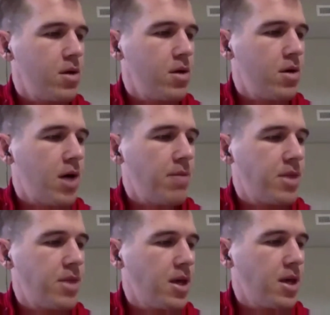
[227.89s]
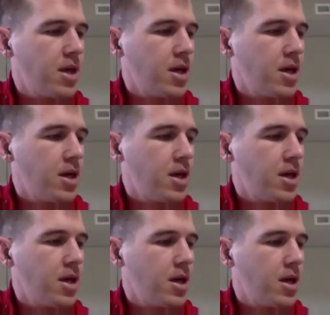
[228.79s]
i'm thinking about
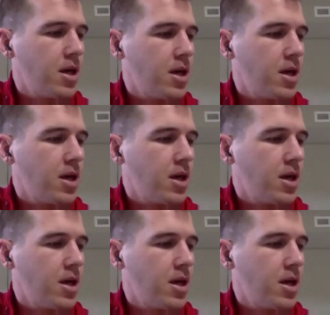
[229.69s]
uh,